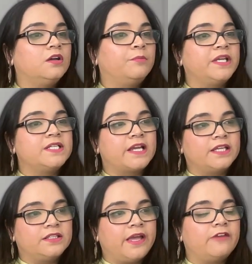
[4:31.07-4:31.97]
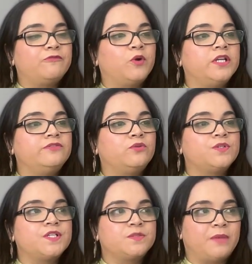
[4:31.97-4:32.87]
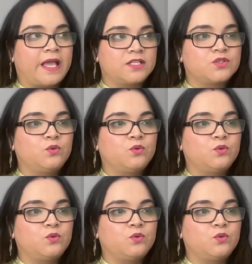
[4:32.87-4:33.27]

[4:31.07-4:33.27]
By attacking the f-pawn, it forces black's